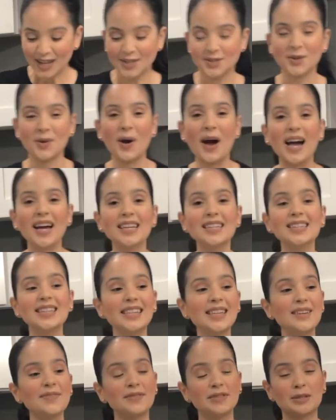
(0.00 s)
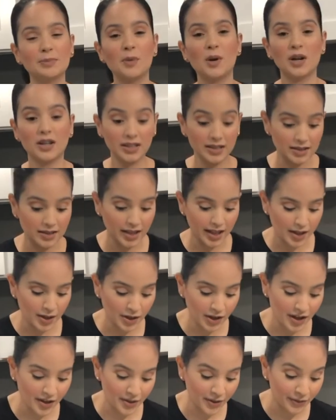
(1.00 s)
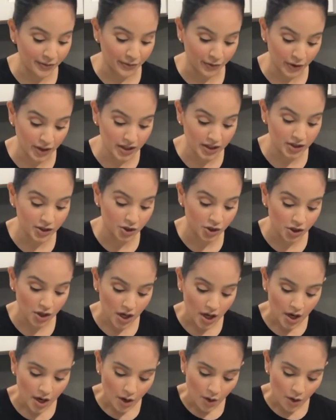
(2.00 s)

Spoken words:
So I leave a small container in the fridge